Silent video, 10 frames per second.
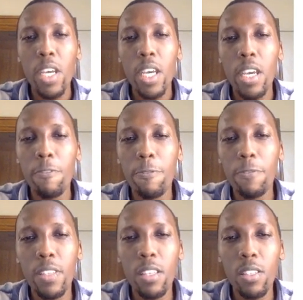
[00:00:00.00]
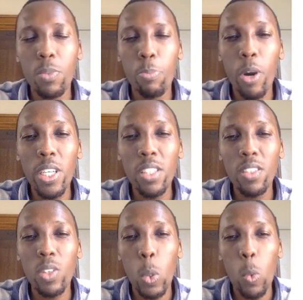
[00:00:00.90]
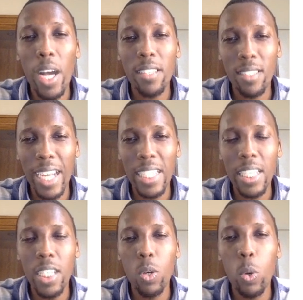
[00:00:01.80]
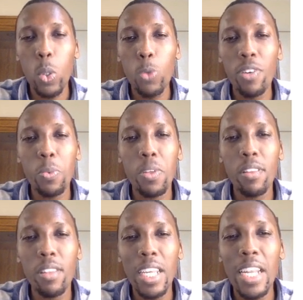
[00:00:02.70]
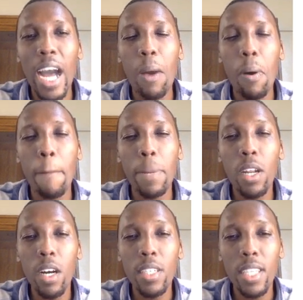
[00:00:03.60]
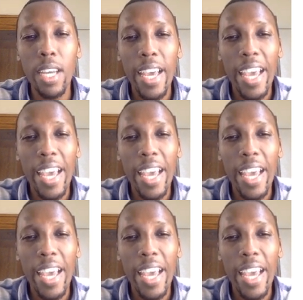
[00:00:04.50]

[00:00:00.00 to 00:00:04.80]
If these points were scattered all over within our plot,